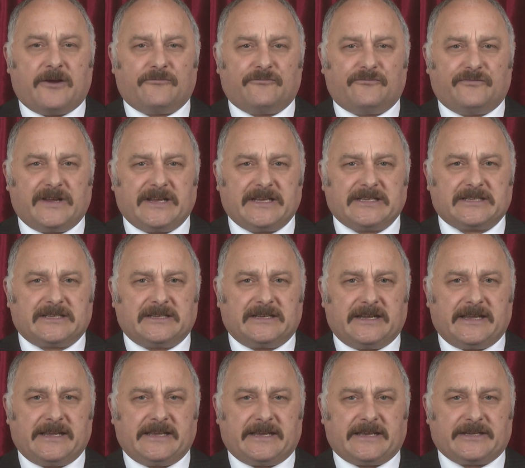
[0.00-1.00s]

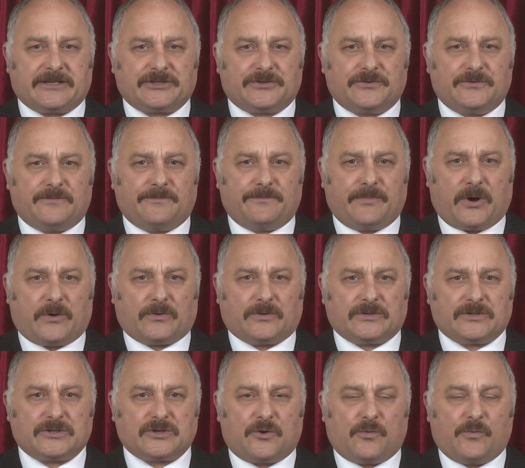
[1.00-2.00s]
recently issued
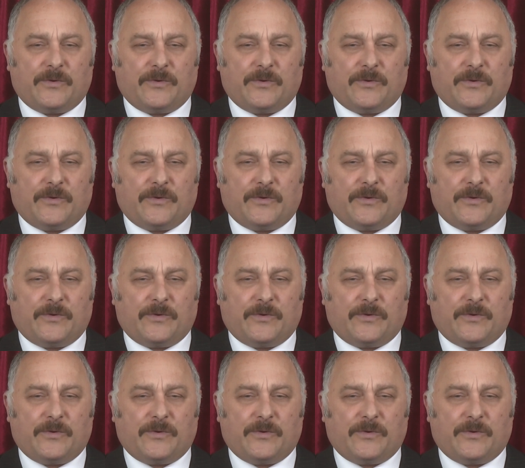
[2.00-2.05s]
bonds